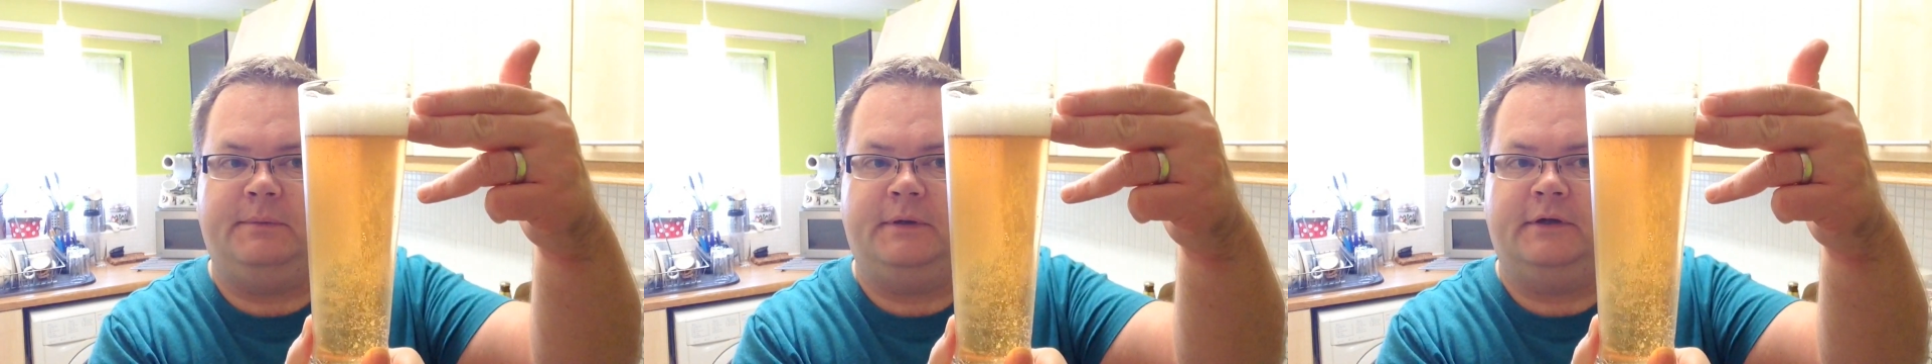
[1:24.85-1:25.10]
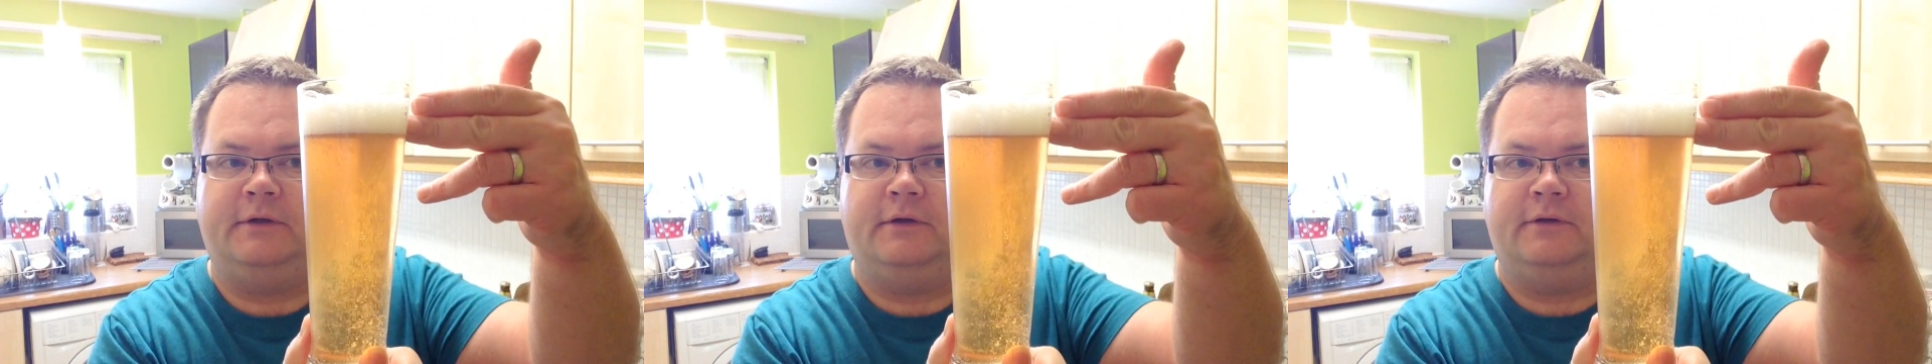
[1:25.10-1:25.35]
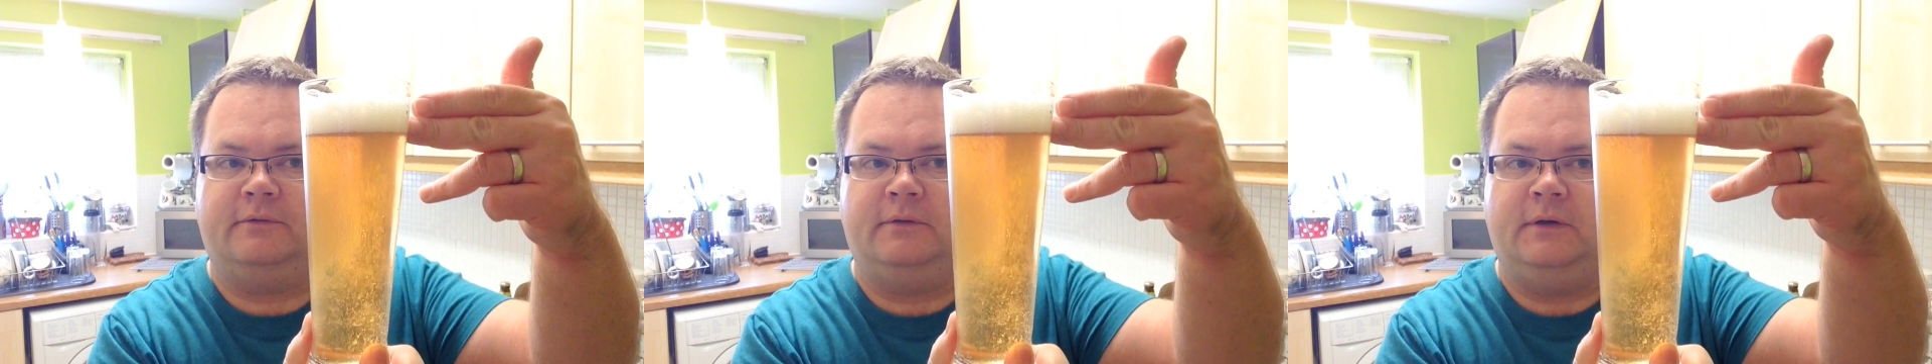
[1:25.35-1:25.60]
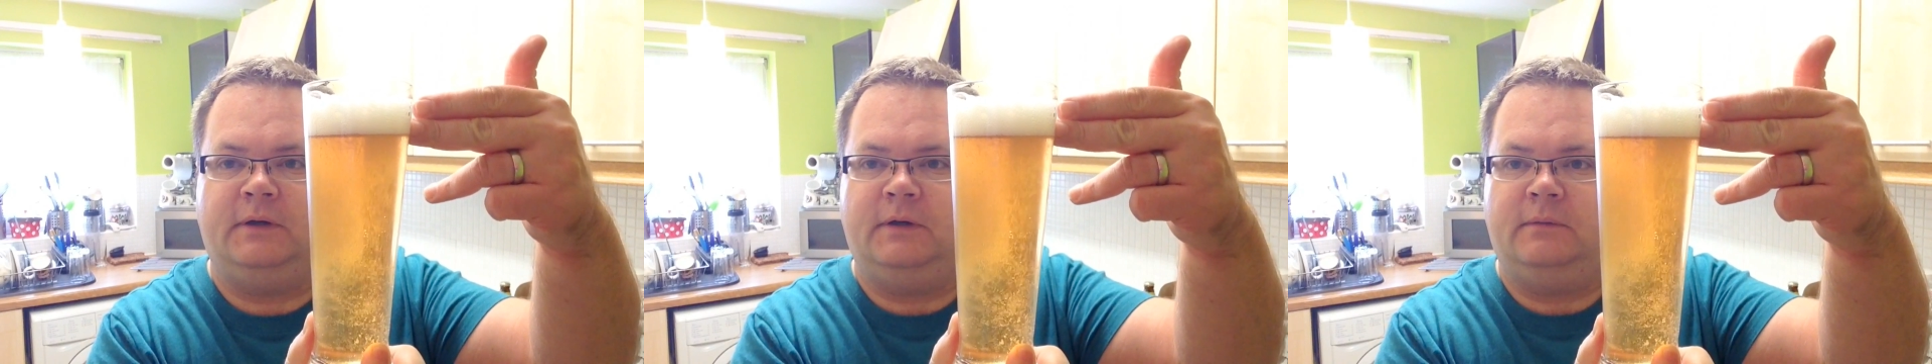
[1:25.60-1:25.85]
We've got a nice,
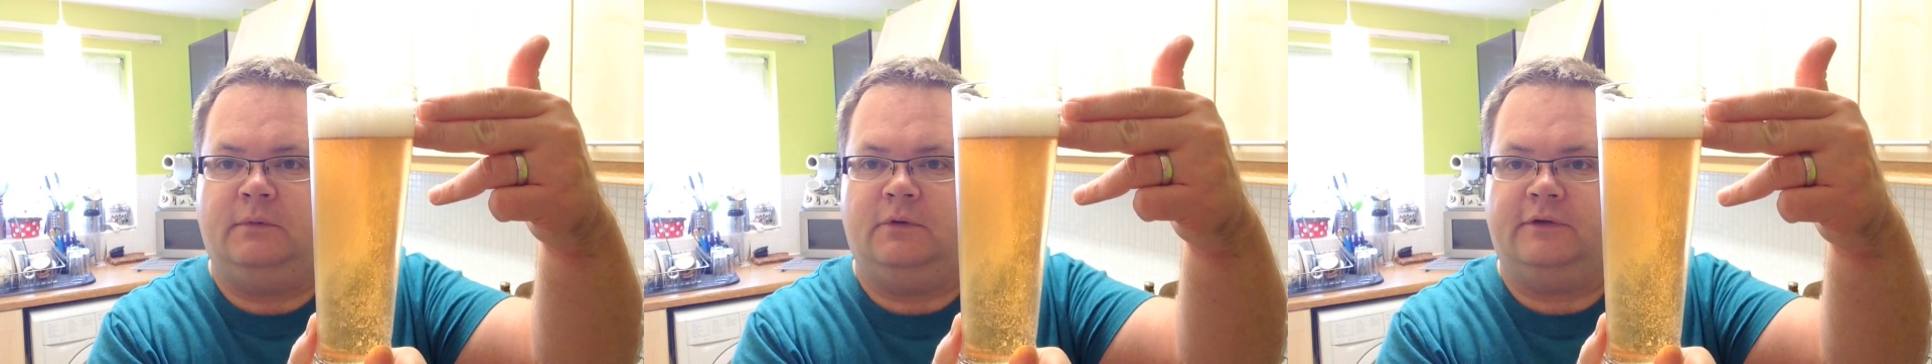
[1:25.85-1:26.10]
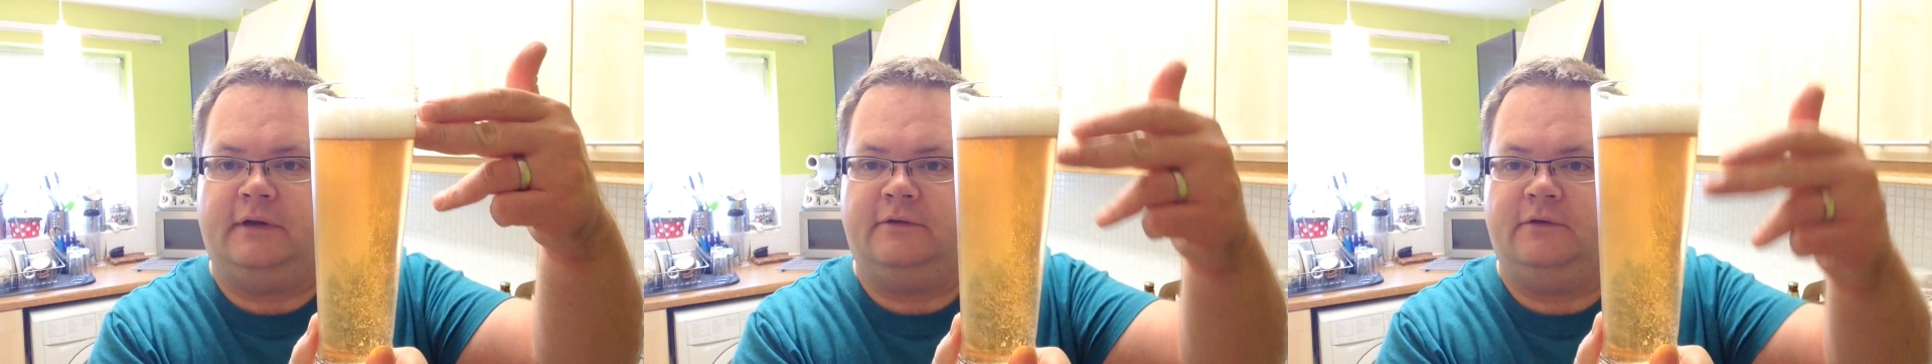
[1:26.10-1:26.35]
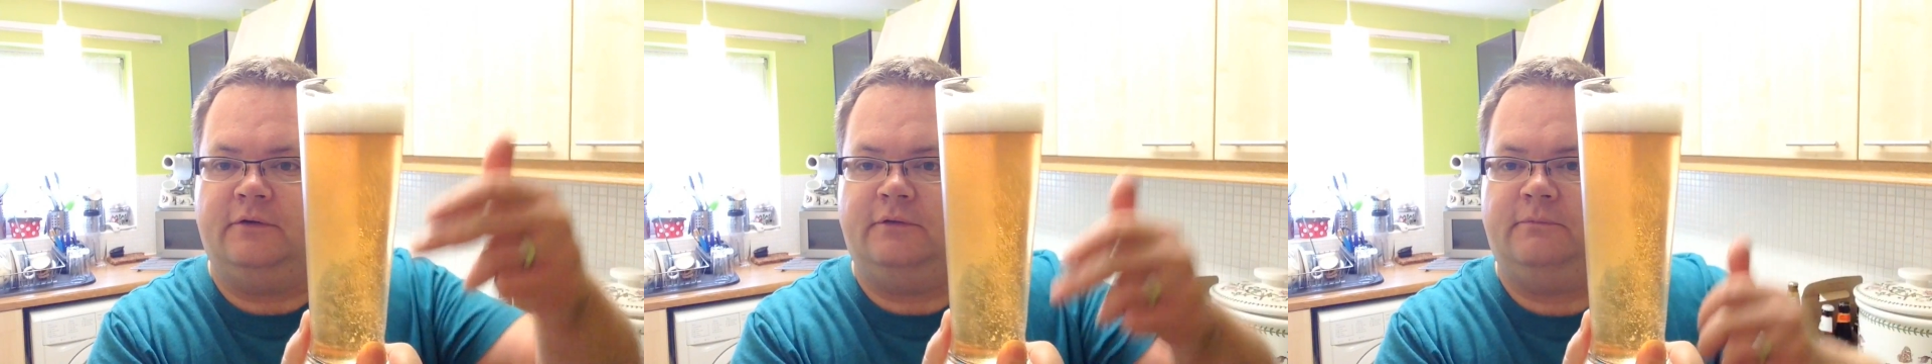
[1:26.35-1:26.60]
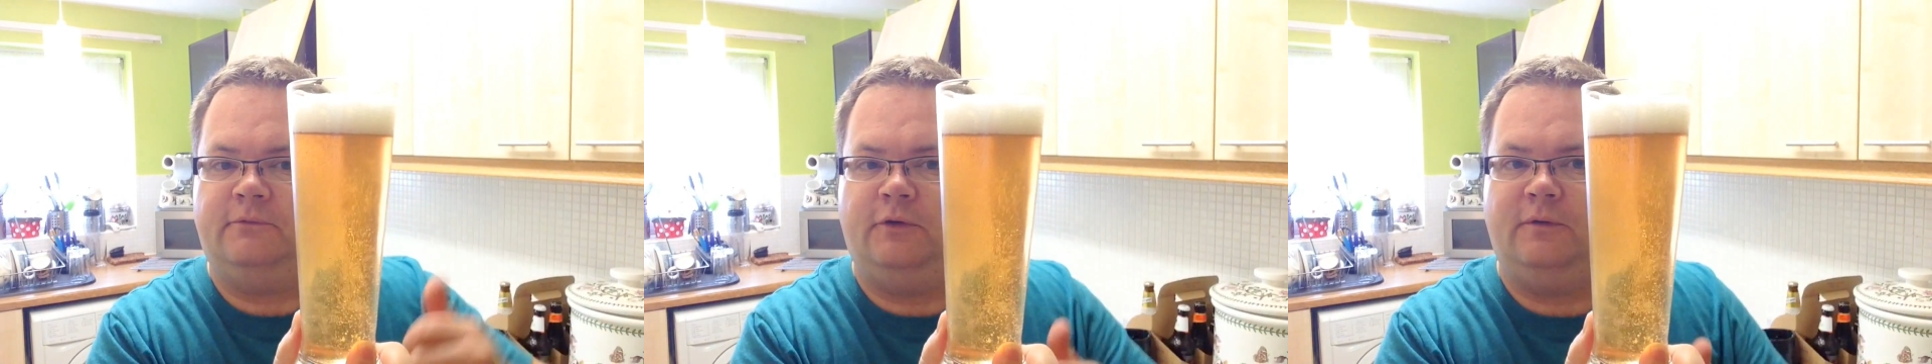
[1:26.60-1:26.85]
what's that,
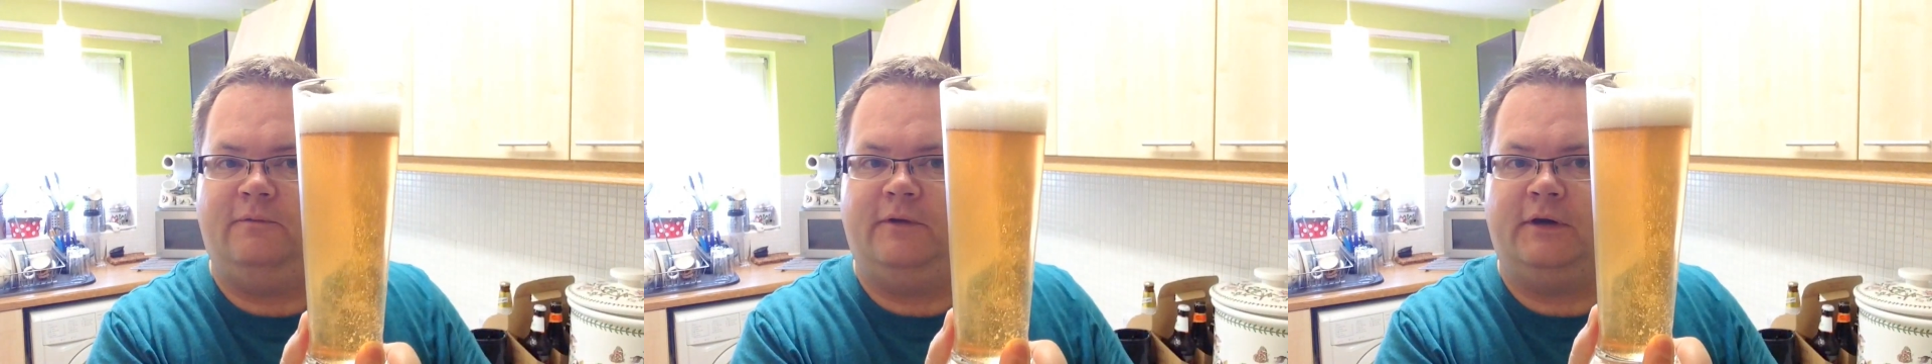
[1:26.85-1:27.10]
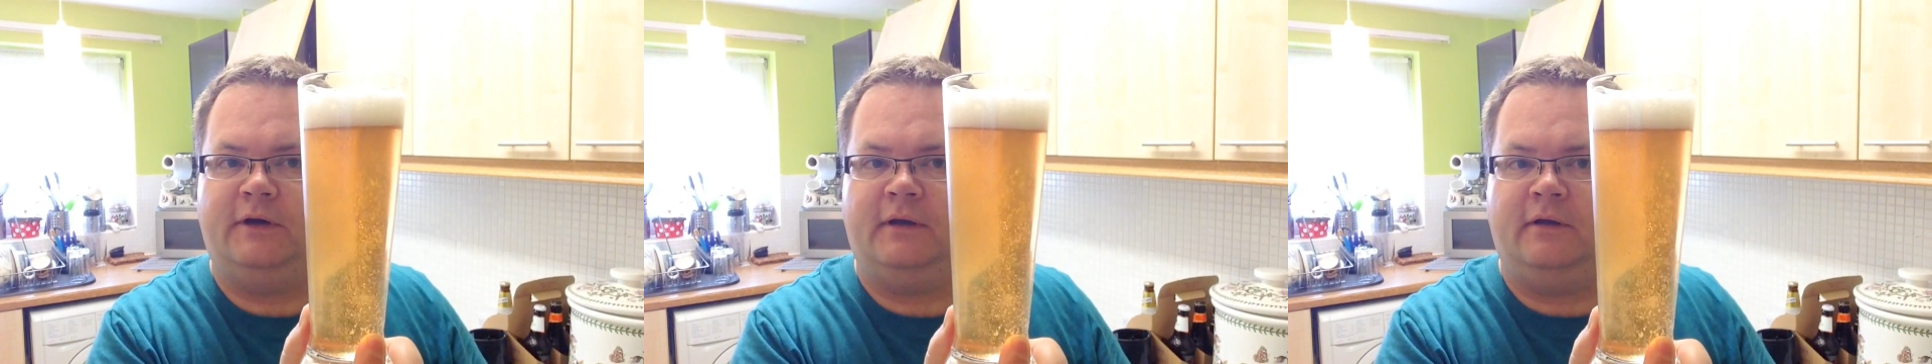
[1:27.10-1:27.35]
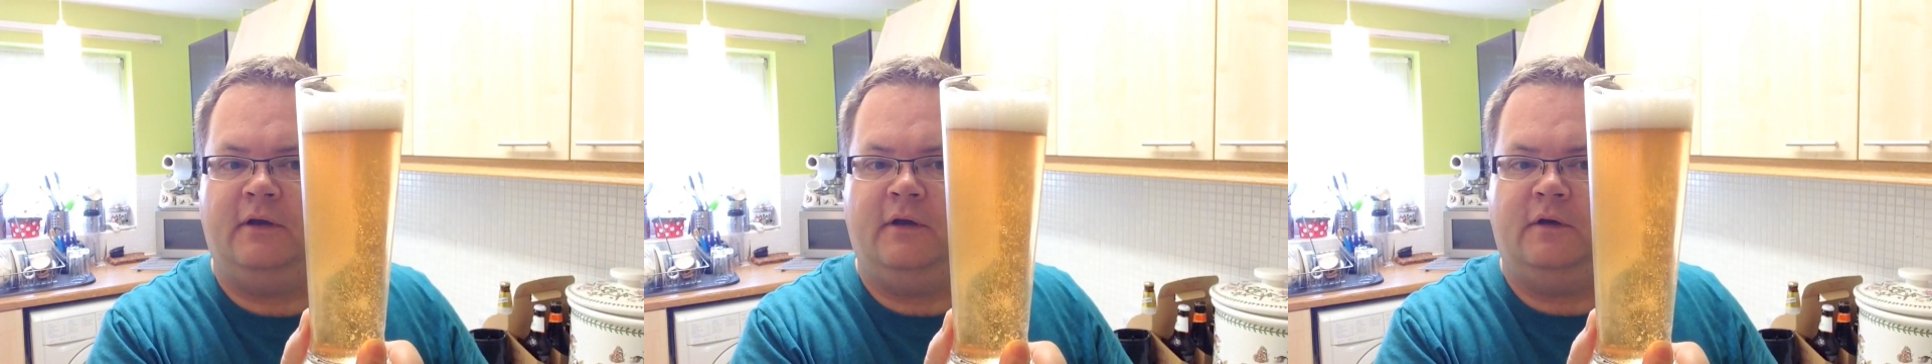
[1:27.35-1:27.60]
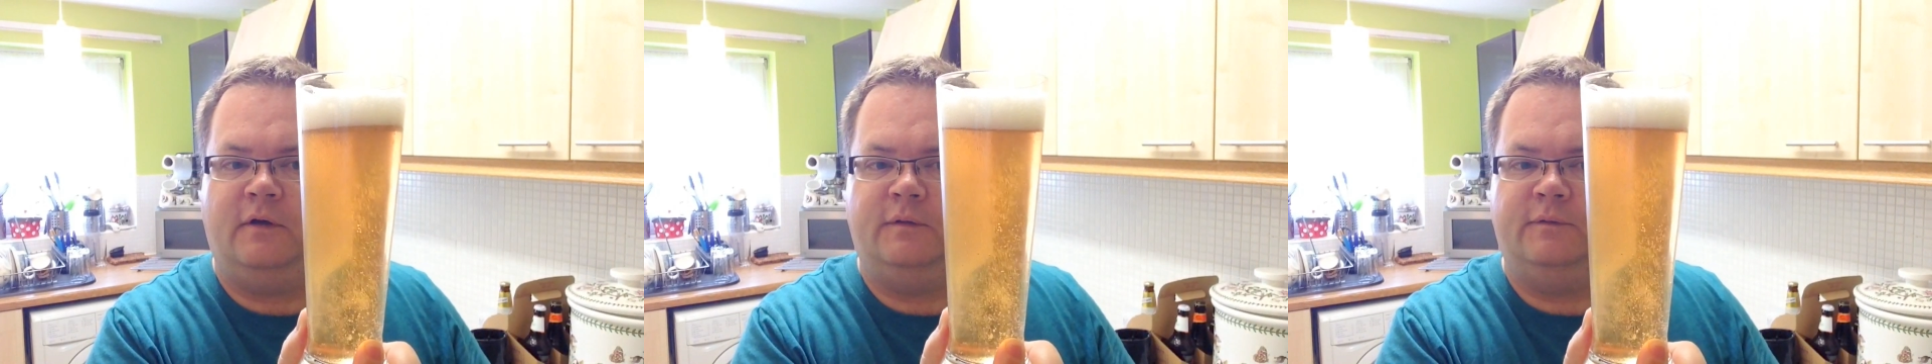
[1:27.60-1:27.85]
nice two-finger
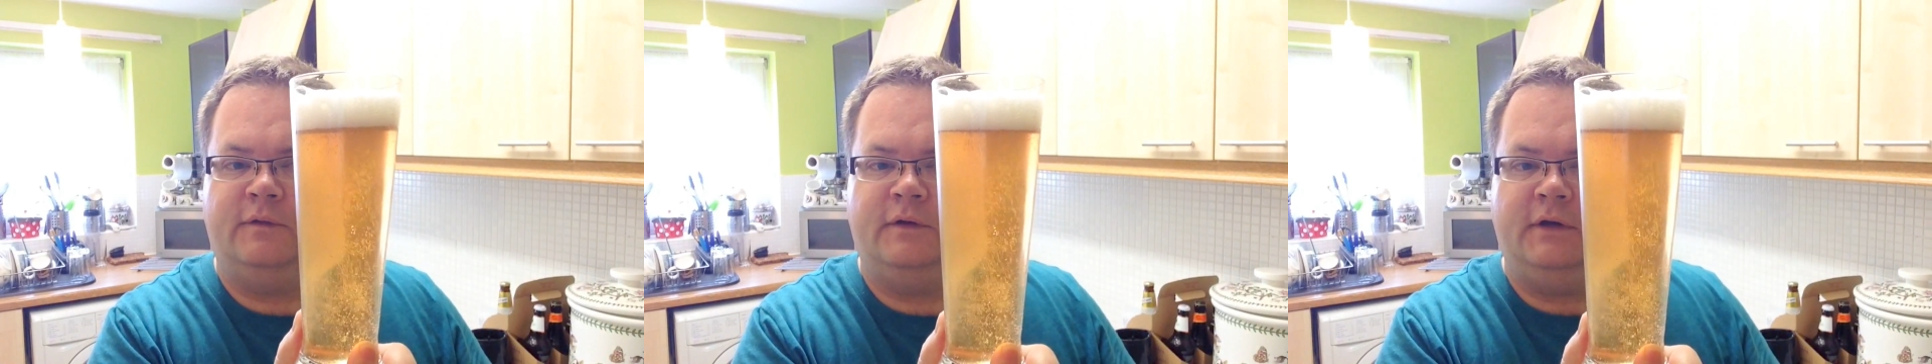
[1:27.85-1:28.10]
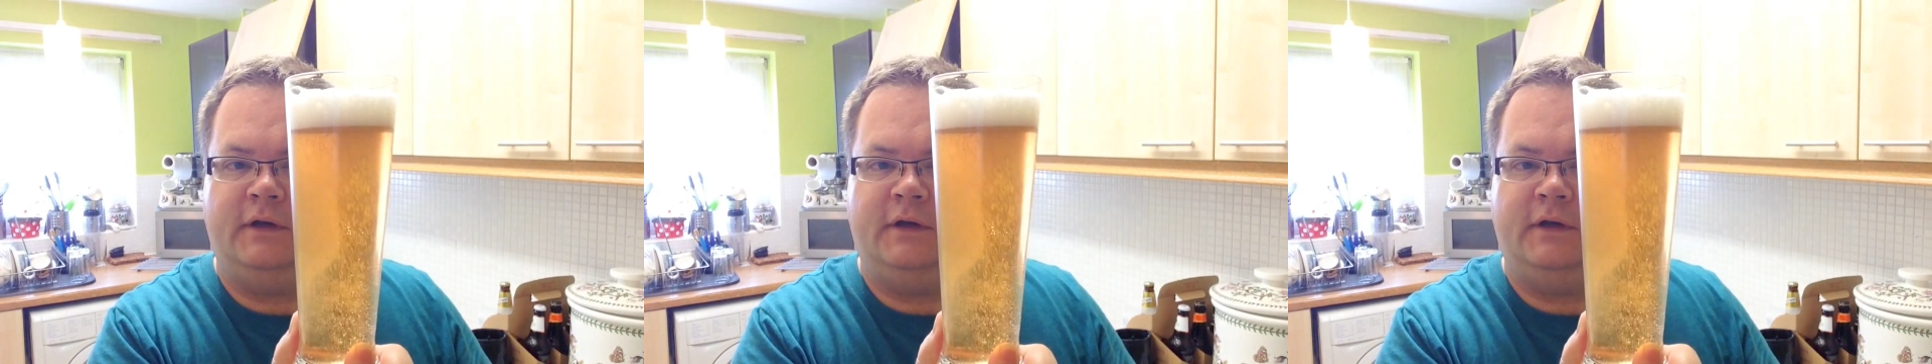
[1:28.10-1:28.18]
of,